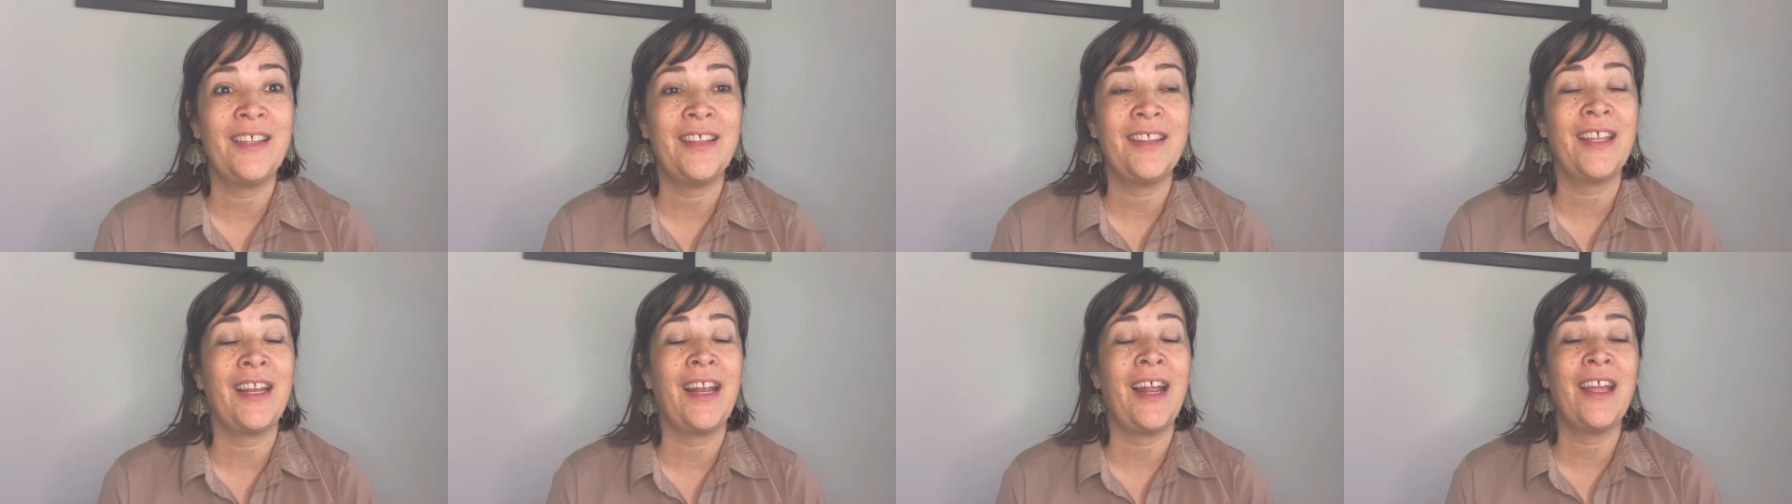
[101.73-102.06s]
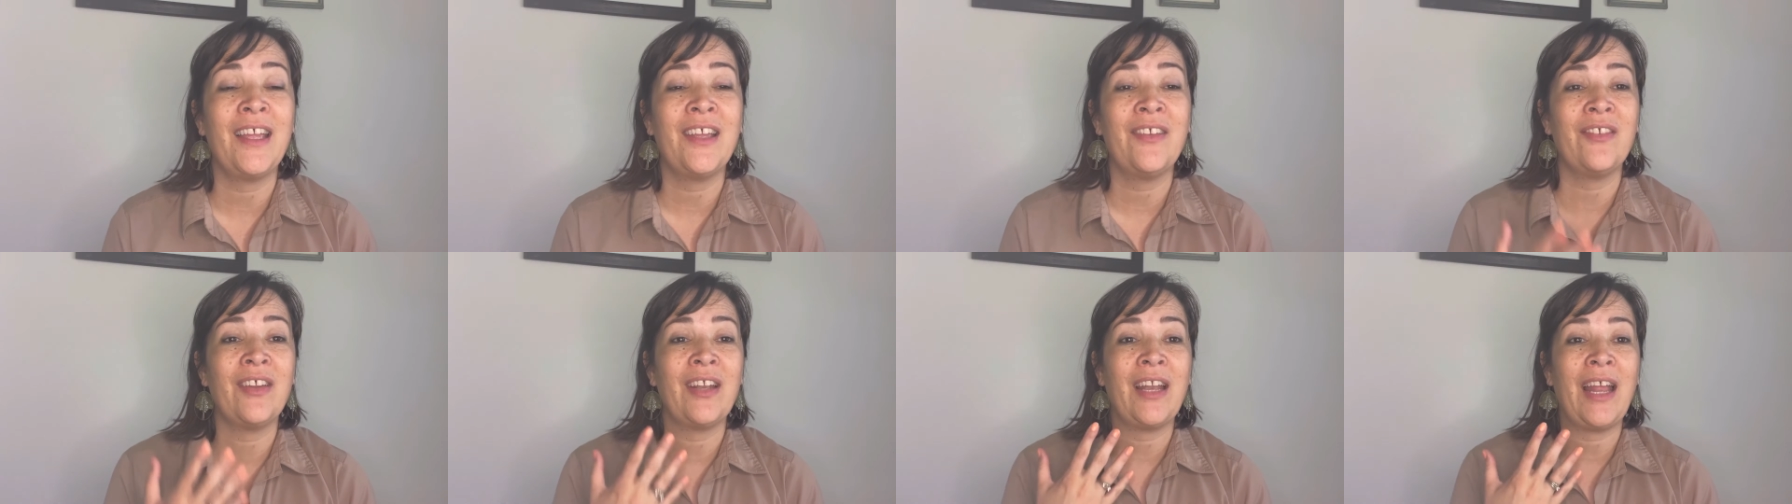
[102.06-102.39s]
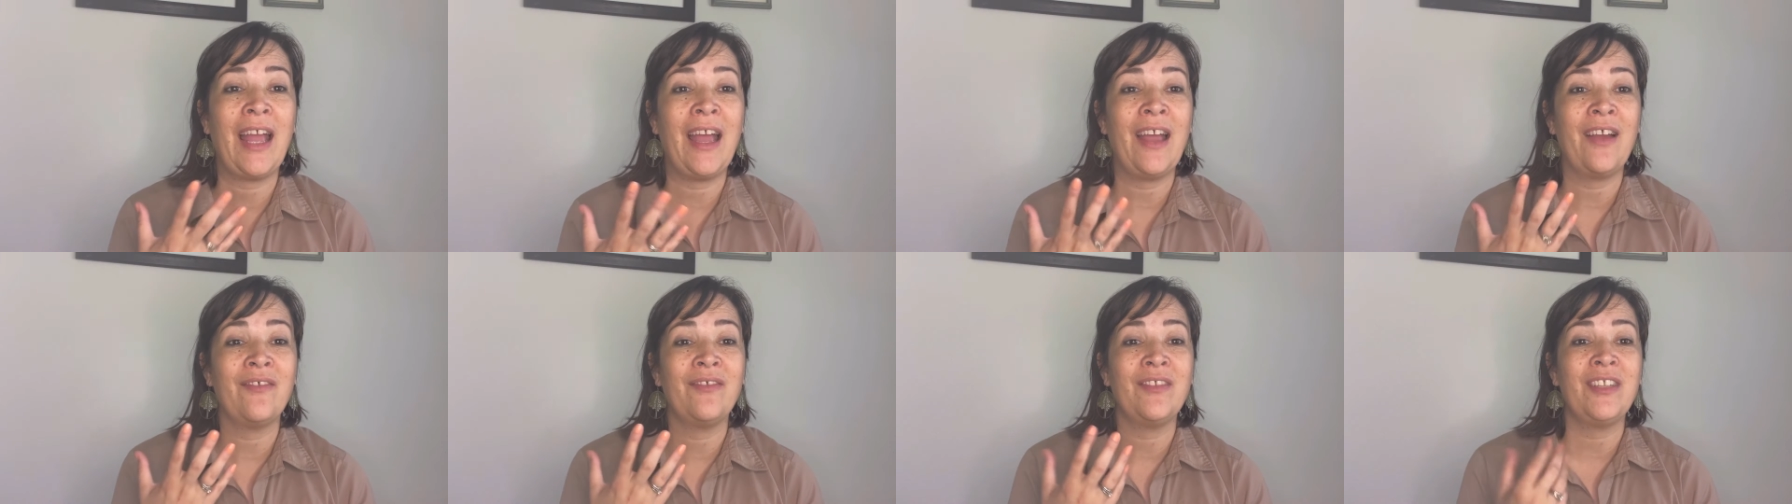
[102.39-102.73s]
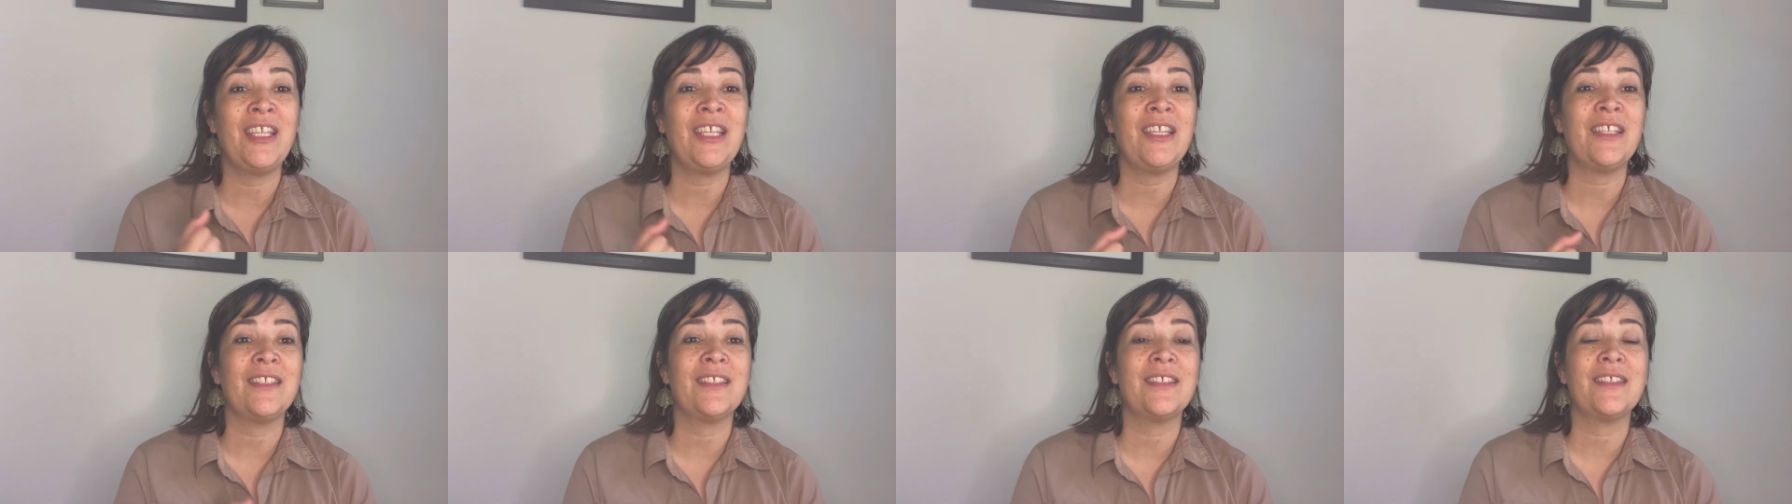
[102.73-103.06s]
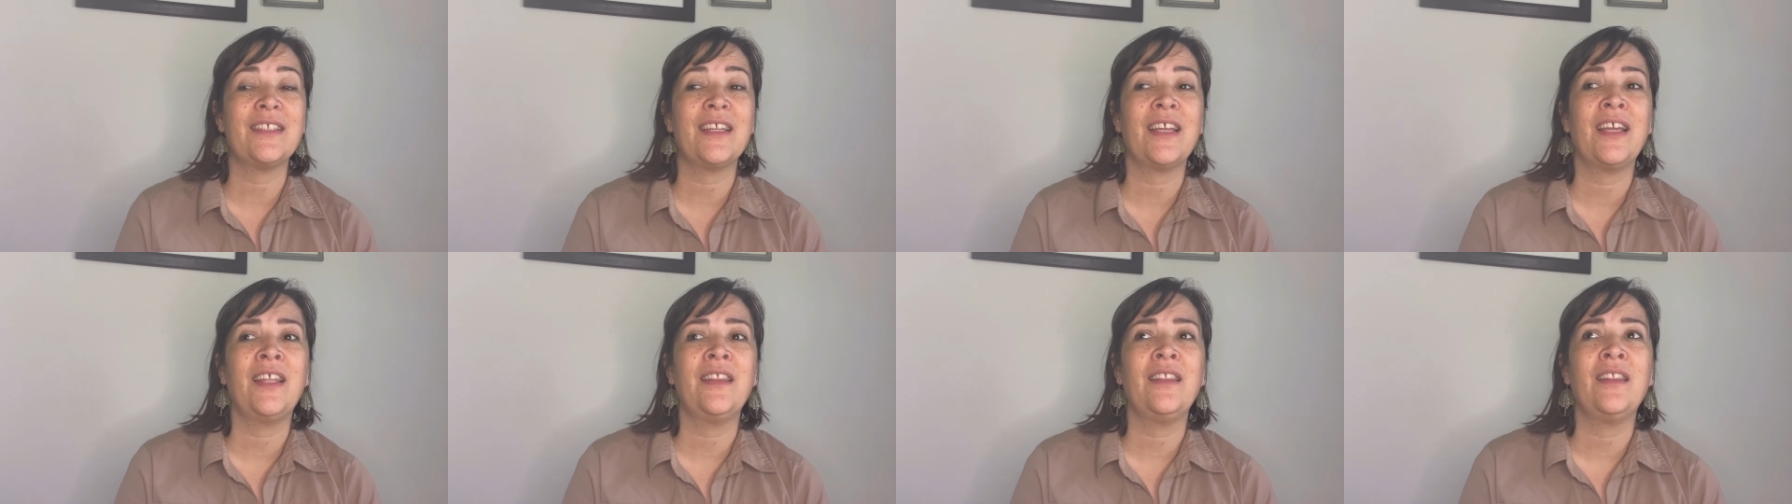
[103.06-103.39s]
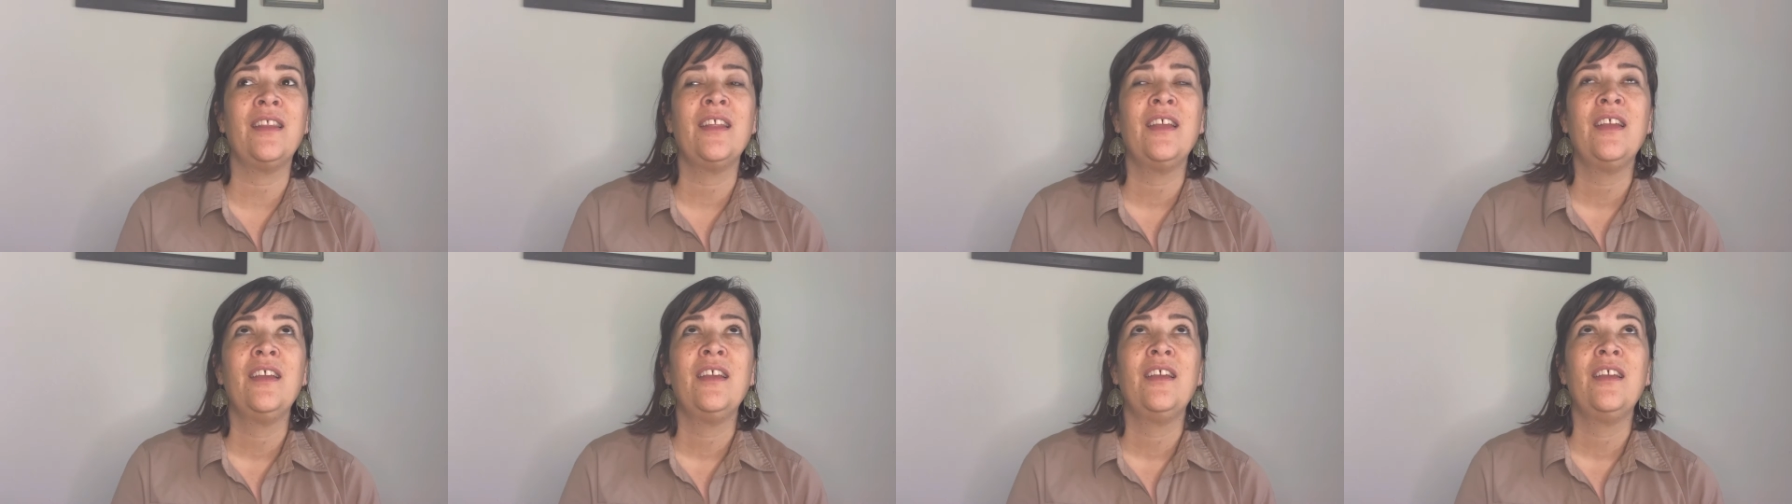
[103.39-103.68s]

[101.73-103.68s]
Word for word: that I even have needs. And